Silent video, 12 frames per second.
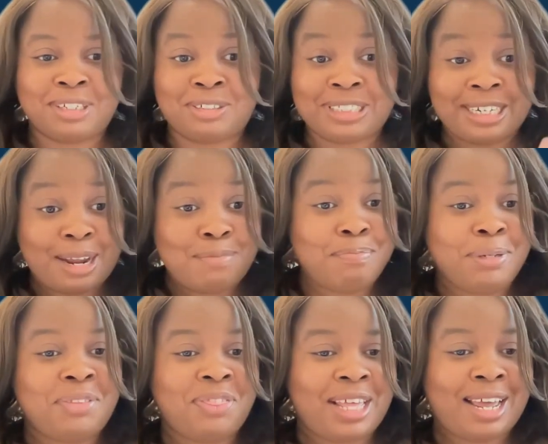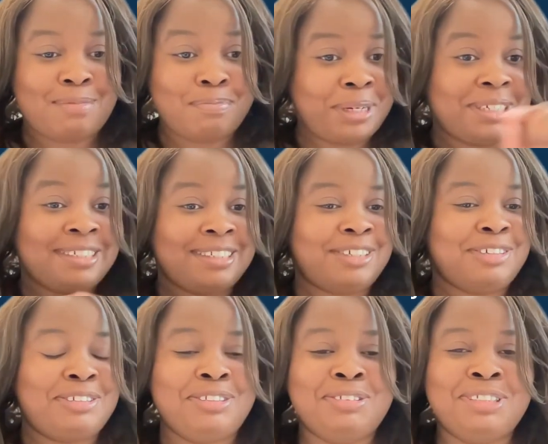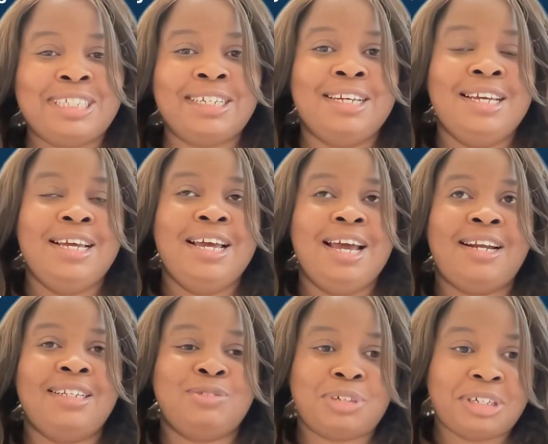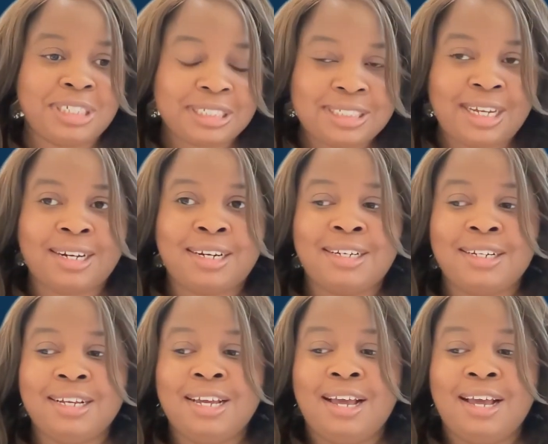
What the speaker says: and you said, I built that button that you're using. And it's very exciting.